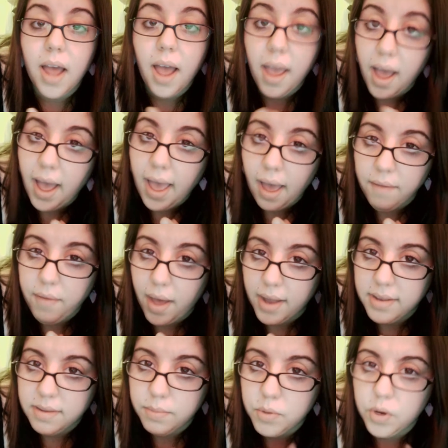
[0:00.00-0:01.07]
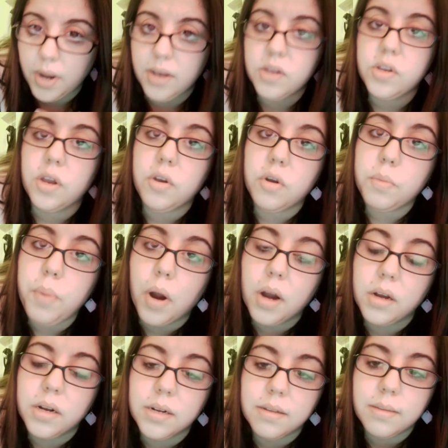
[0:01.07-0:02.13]
I have had some transgendered
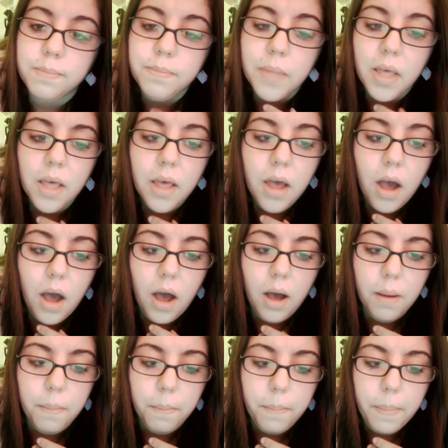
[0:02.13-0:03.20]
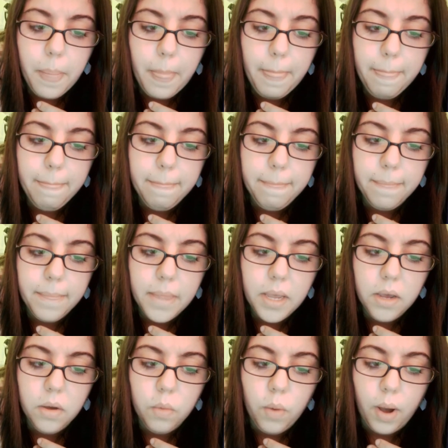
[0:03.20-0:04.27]
partners.
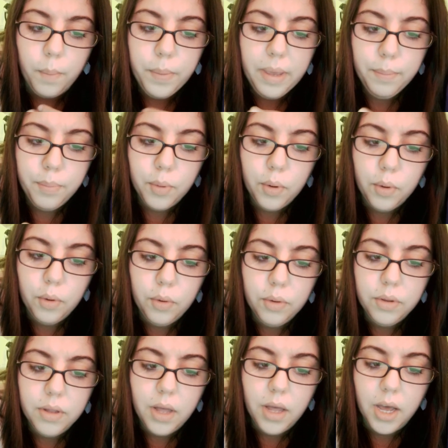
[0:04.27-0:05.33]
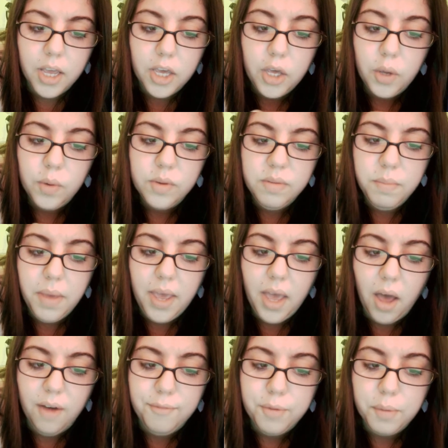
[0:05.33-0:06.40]
While people accuse me
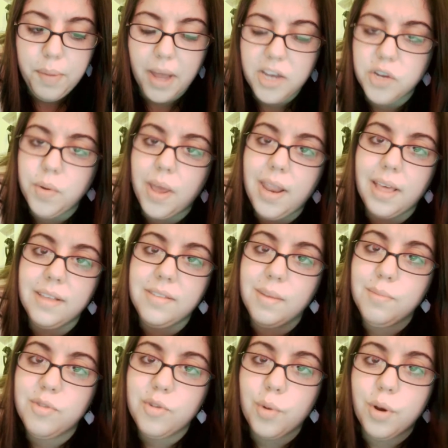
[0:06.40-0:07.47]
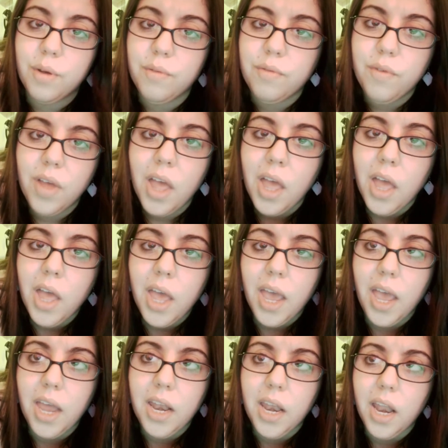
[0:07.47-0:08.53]
of perpetuating some sort of
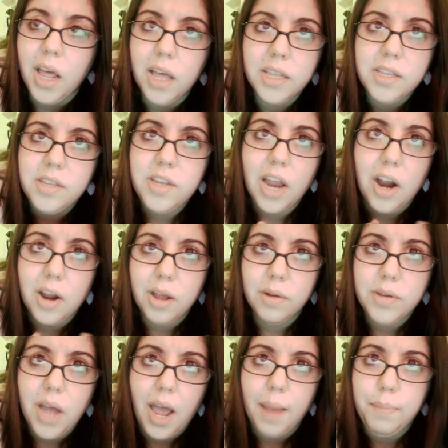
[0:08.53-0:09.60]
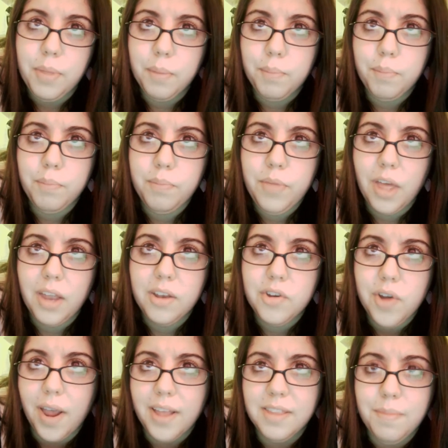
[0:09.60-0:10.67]
stereotype that
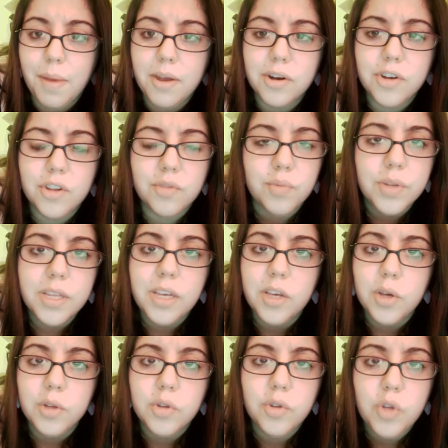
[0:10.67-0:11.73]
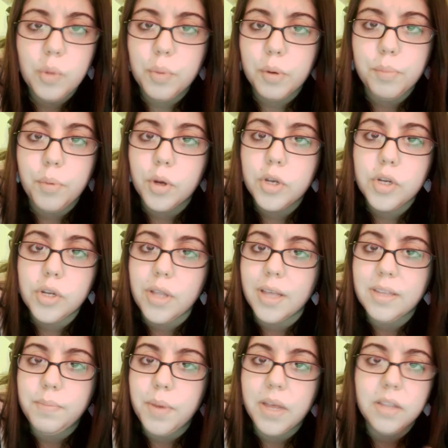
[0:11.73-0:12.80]
trans men are just really super butch
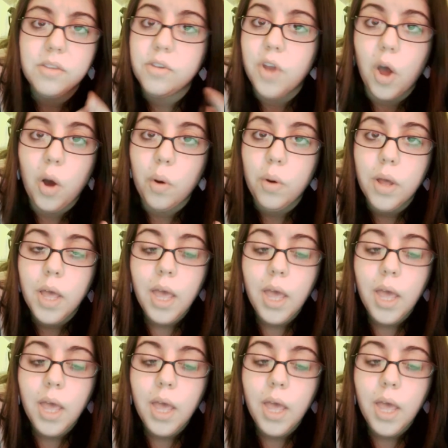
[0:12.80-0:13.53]
lesbians, no.